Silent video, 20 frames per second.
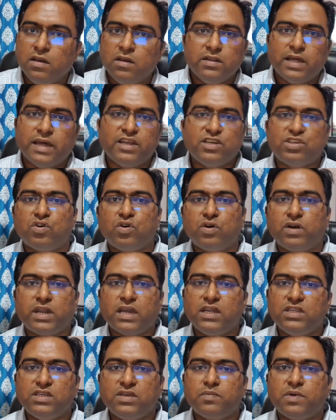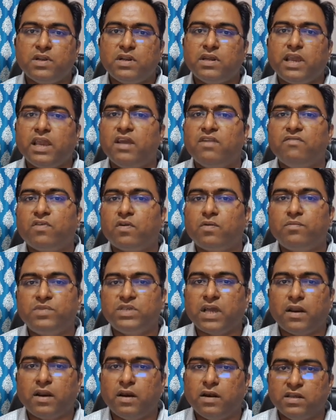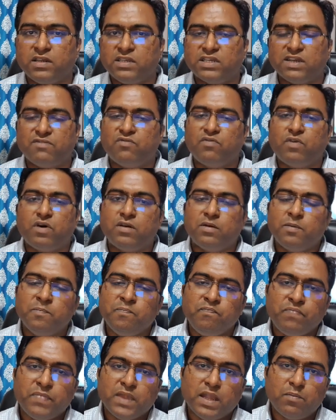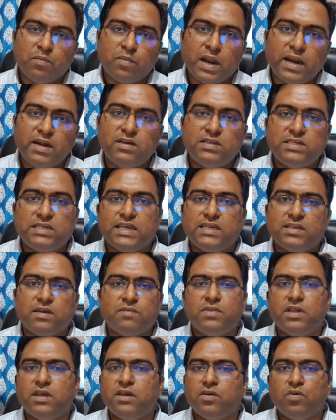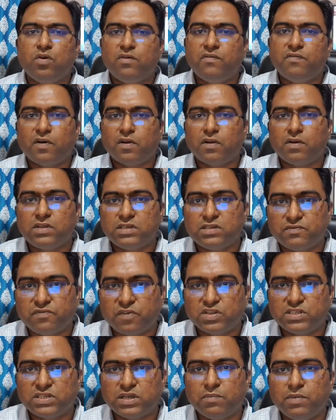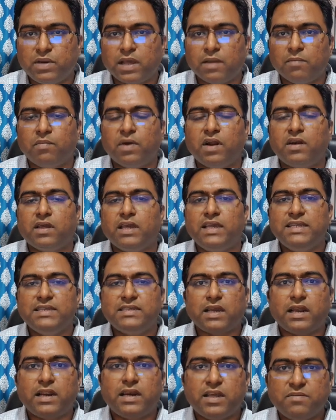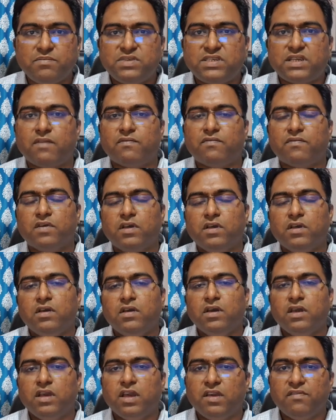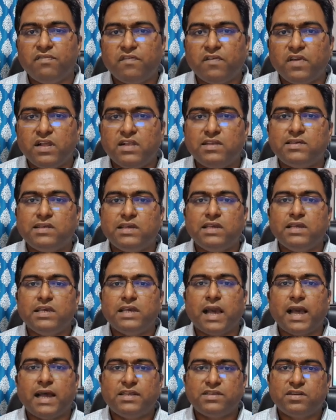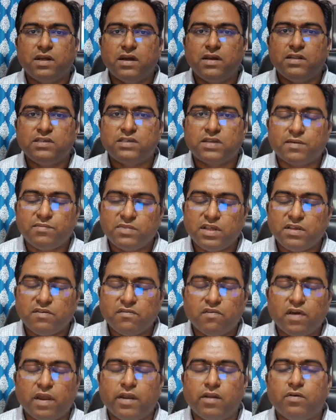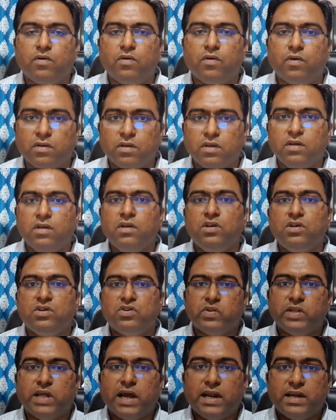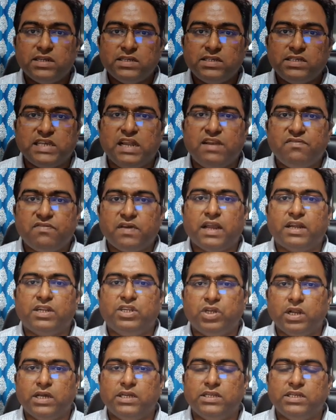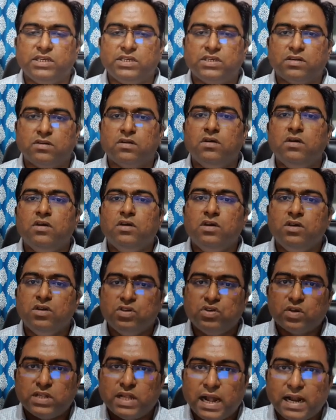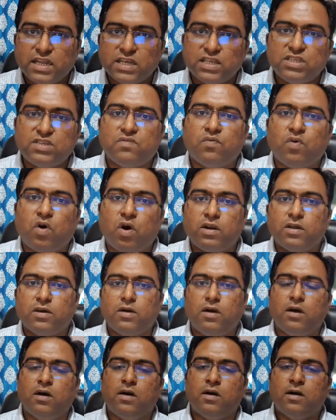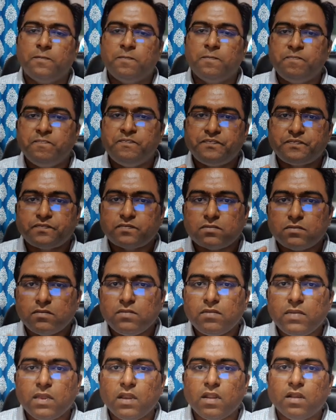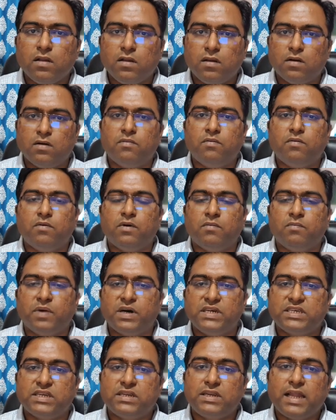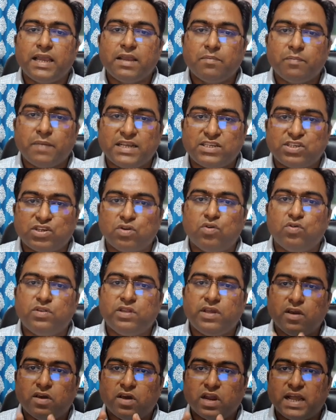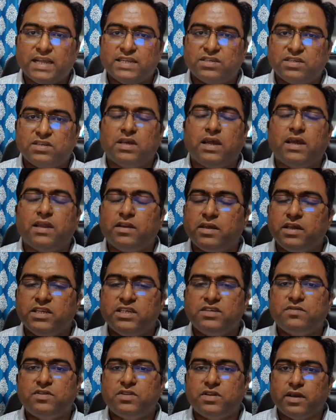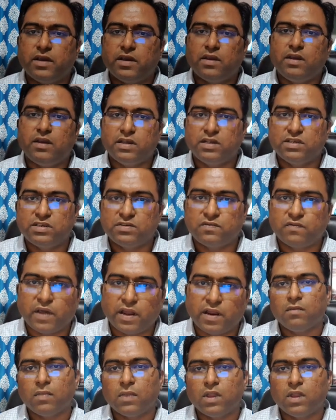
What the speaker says: There is no tangible gain from charity. Someone might say something good for us for some time, but inside himself, he feels he has done something very good. So that is self-actualization. So that is what a person like Maslow theorized, and his theory is very.